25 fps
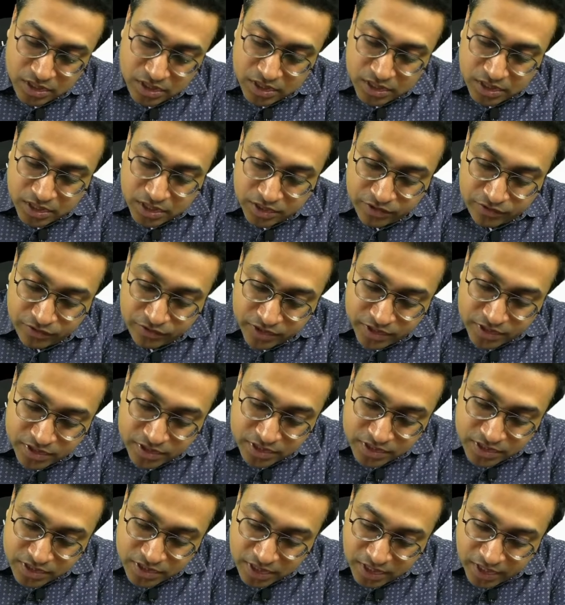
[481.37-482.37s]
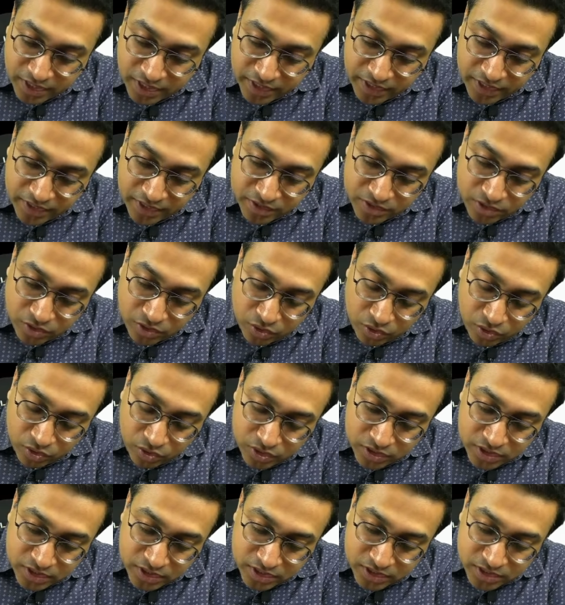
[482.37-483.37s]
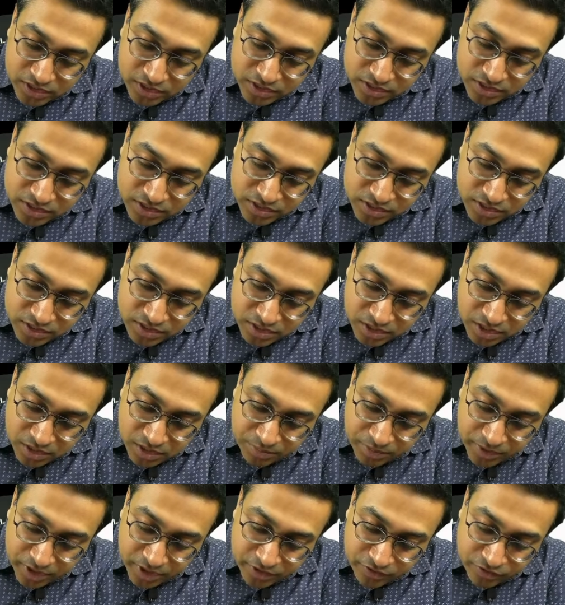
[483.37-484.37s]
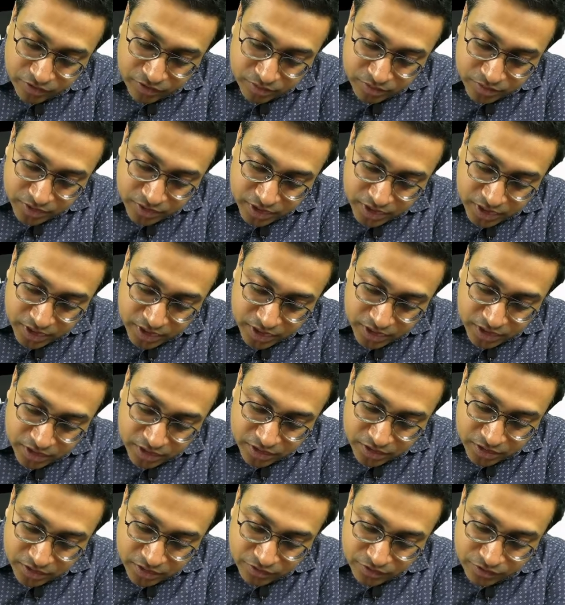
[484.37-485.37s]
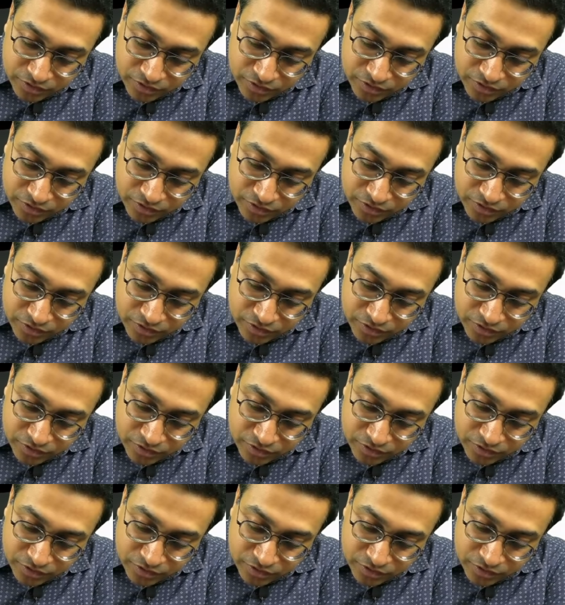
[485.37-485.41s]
if I just hide all the others apart from the radial nerve,